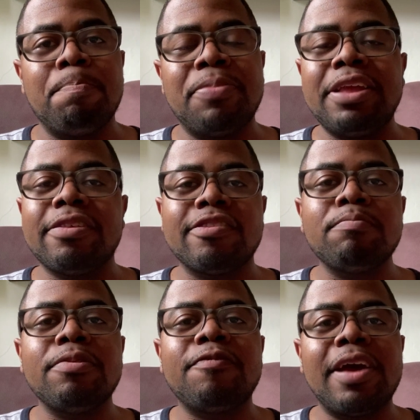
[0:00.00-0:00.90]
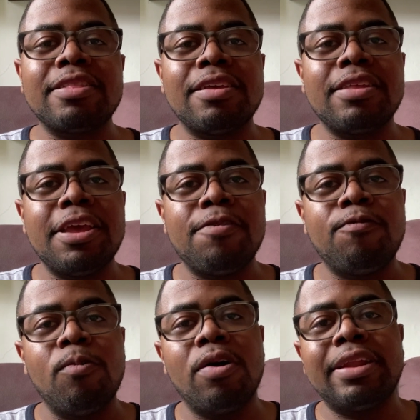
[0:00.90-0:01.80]
in the simple fact that
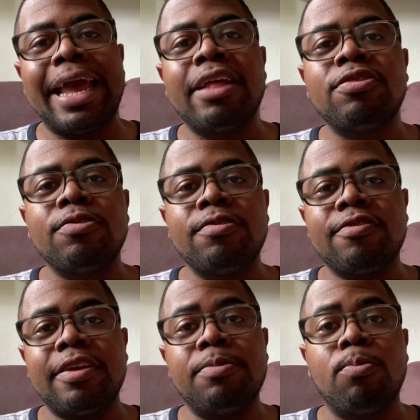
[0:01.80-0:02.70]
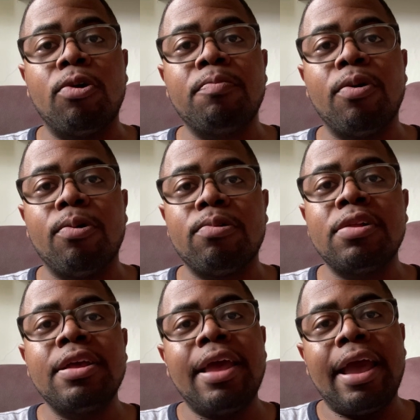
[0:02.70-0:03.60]
if one enters a
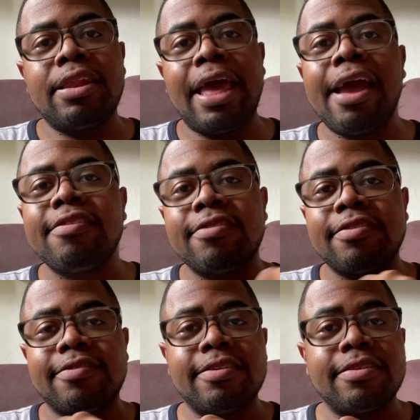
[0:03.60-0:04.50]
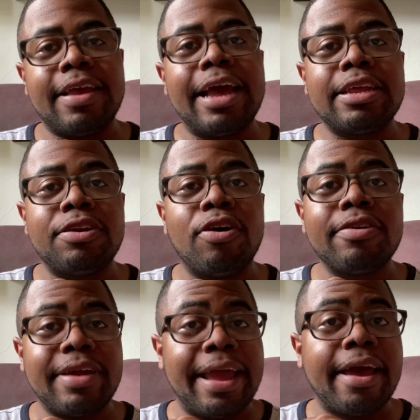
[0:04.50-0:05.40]
wormhole and exits it at
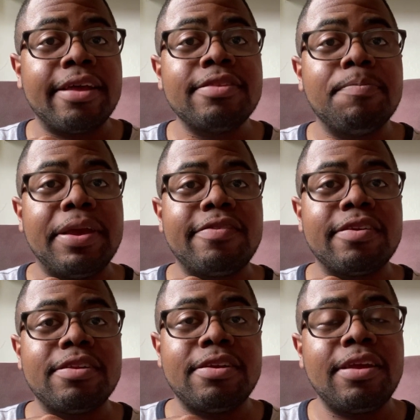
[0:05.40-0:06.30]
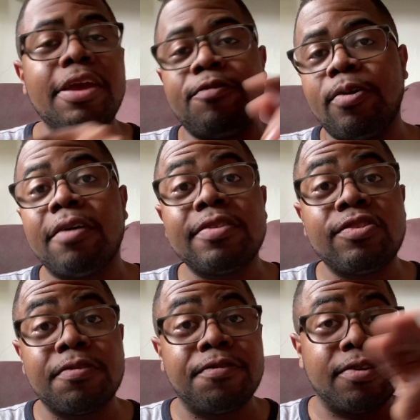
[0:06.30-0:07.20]
another end, basically, if you have a
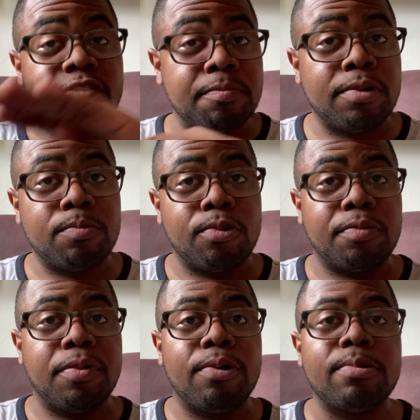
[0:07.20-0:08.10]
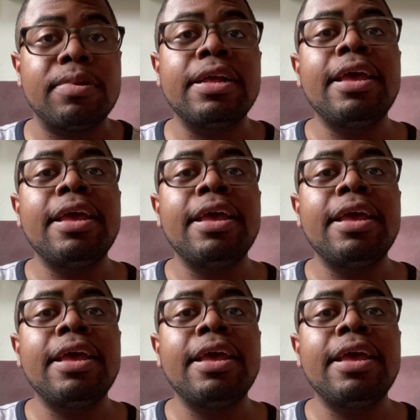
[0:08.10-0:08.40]
traversable wormhole,